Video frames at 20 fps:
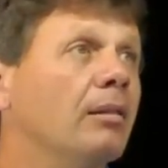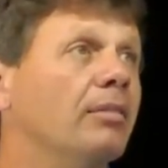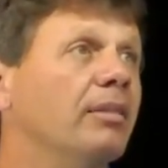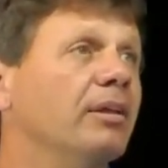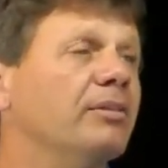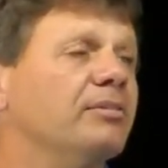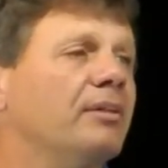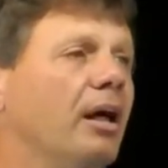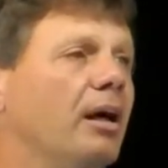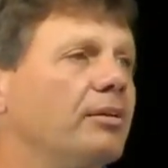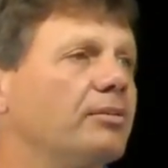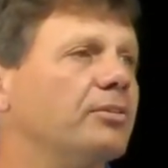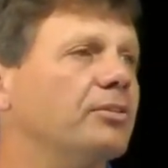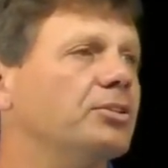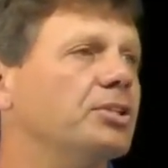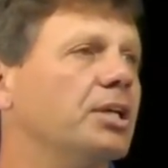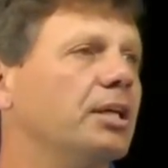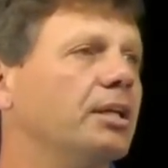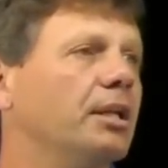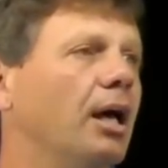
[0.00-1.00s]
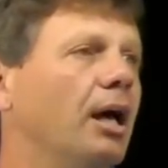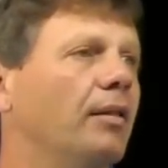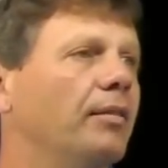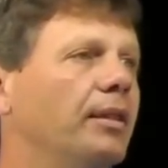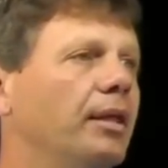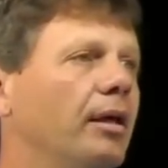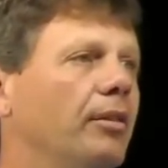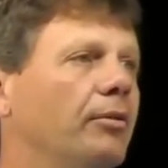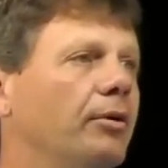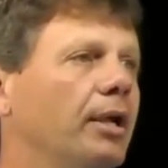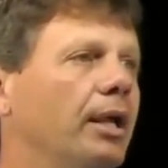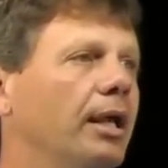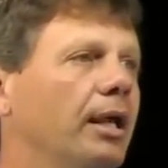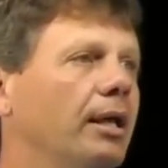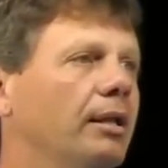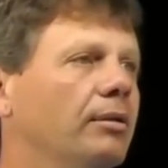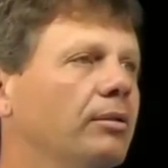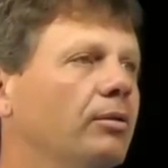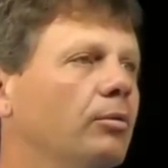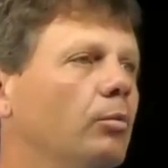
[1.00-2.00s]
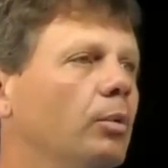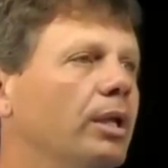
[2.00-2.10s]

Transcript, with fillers: This oxygen, on the other hand,